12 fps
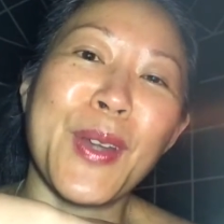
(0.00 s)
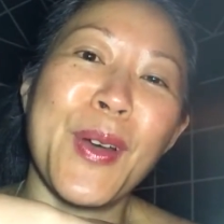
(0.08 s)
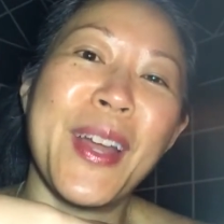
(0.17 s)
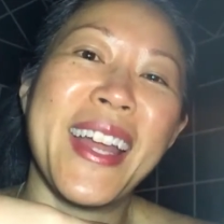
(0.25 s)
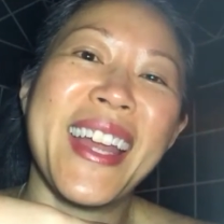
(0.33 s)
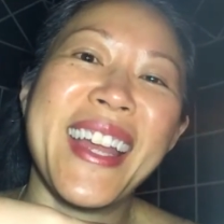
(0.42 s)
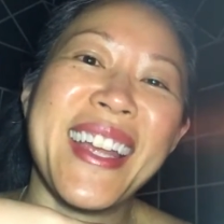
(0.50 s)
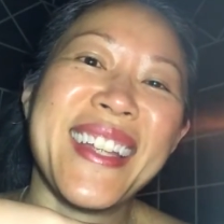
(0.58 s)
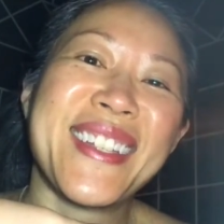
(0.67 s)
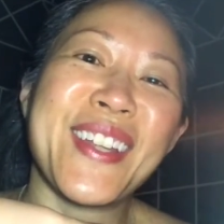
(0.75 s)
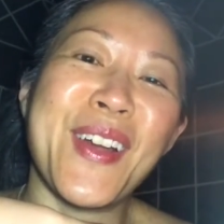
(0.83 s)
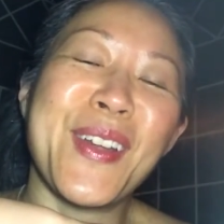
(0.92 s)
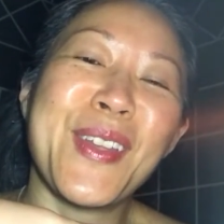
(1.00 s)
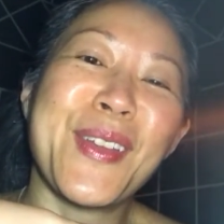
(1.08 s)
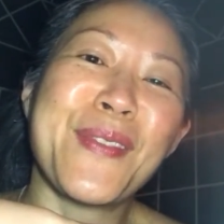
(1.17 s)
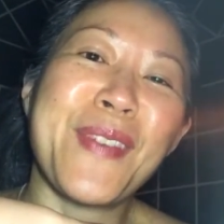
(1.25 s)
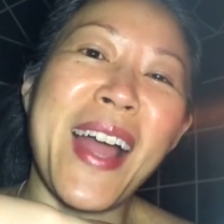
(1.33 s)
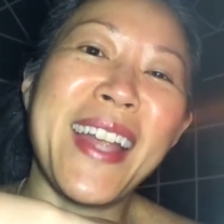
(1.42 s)
So, so you
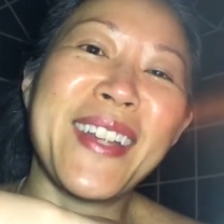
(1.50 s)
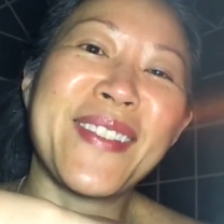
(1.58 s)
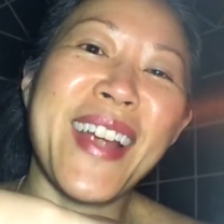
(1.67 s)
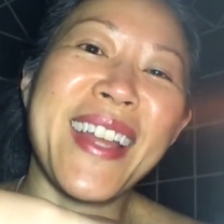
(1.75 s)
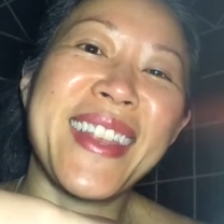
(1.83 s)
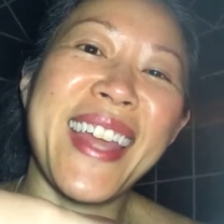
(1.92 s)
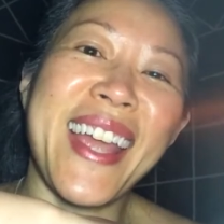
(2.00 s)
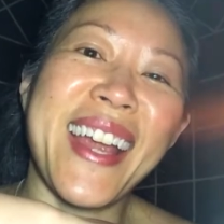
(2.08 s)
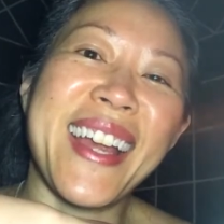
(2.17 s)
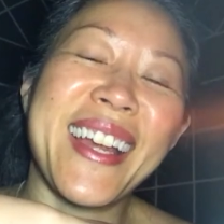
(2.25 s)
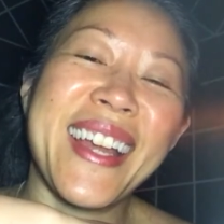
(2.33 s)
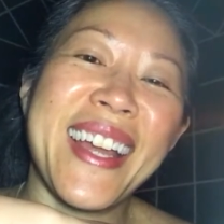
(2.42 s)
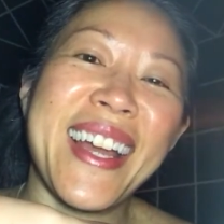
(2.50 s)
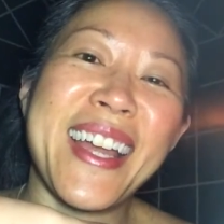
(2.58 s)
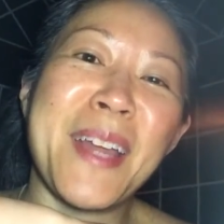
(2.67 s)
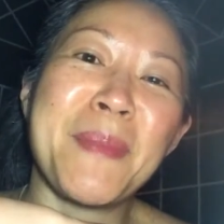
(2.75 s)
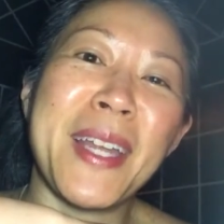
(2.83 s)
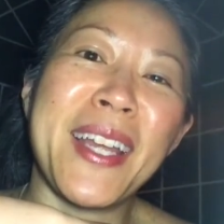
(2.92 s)
can find it right there,
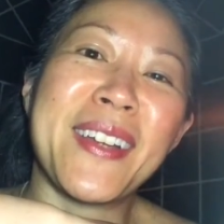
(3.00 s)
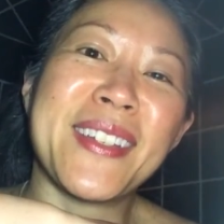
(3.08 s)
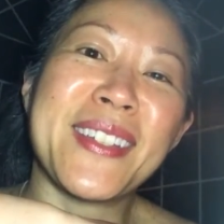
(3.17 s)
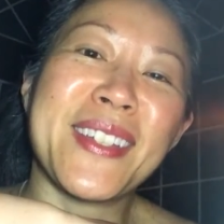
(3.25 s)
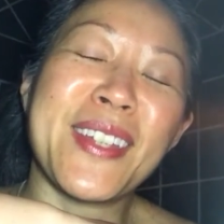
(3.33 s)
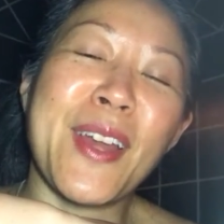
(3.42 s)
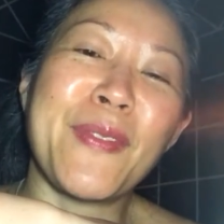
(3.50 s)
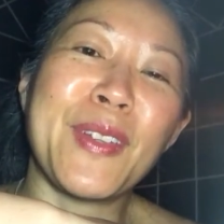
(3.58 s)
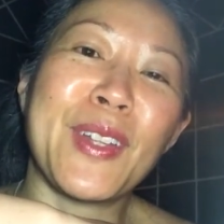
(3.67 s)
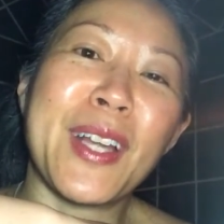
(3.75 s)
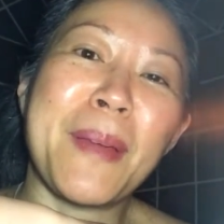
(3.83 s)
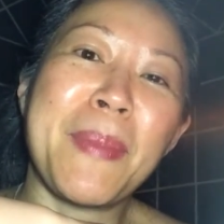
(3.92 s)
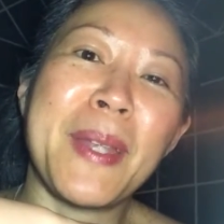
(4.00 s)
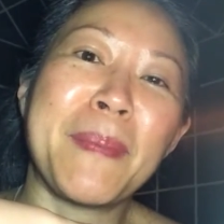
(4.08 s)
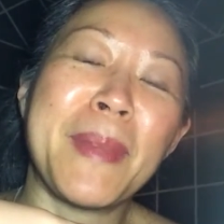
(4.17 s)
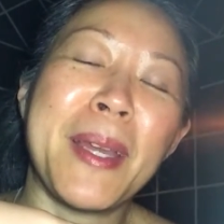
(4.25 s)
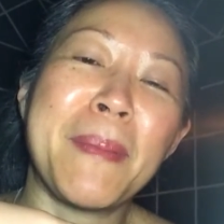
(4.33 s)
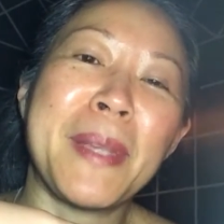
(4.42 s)
Himalayan crystal salt. If you look up
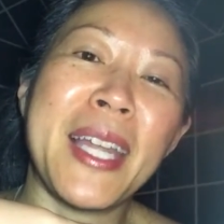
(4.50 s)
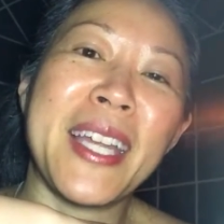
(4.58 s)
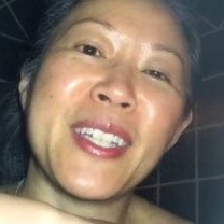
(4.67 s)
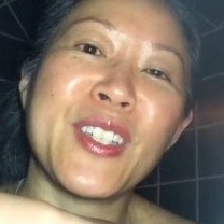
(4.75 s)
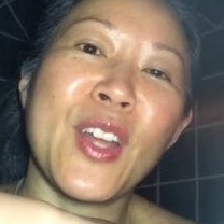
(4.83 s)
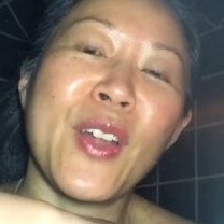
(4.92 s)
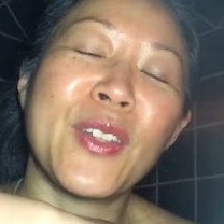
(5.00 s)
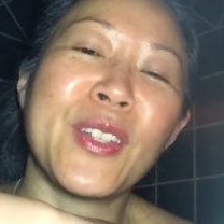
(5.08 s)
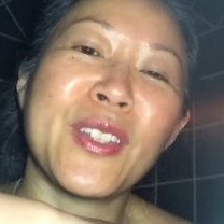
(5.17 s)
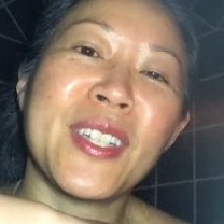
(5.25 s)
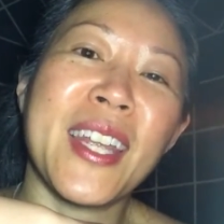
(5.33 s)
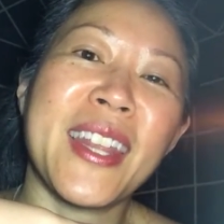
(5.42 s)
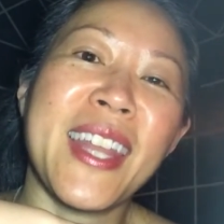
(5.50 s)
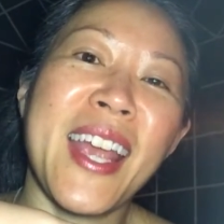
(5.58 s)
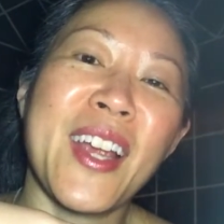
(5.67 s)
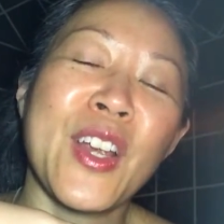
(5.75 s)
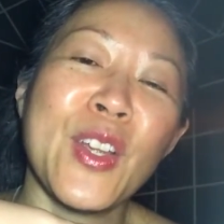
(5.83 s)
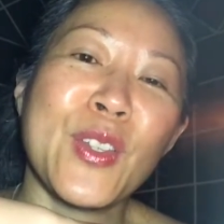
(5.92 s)
Him Himalayan salt, you'll see it
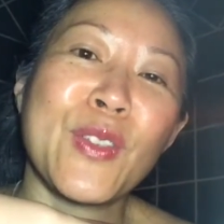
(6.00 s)
there.